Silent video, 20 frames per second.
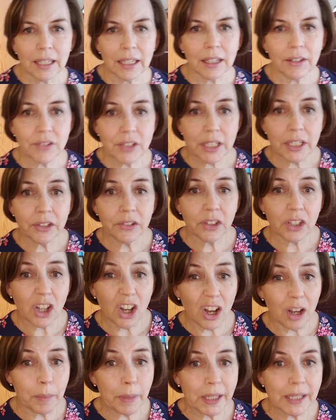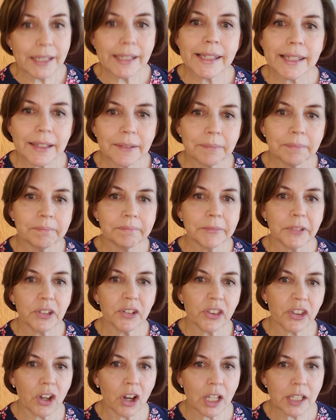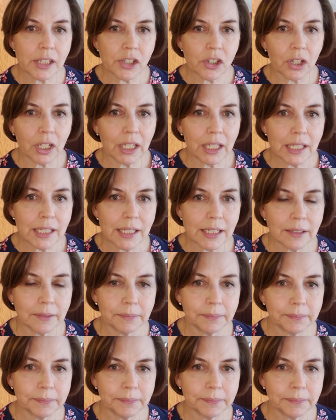Love to hear in the comments your thoughts on it.